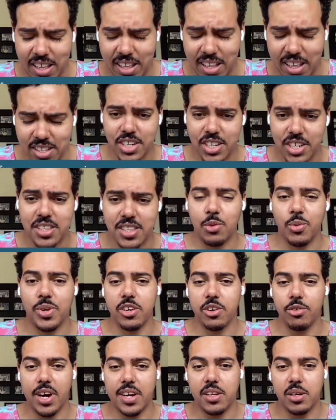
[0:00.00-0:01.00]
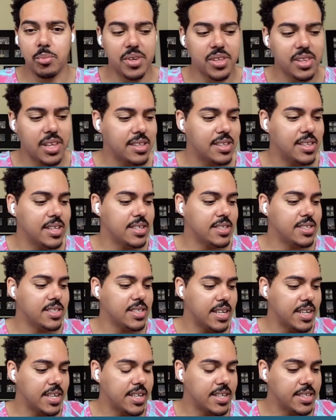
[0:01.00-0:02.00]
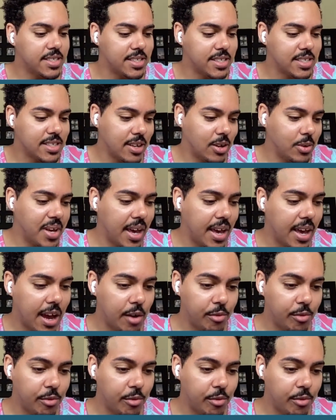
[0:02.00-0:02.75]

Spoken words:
I think, when you're writing a book like this is, okay, I write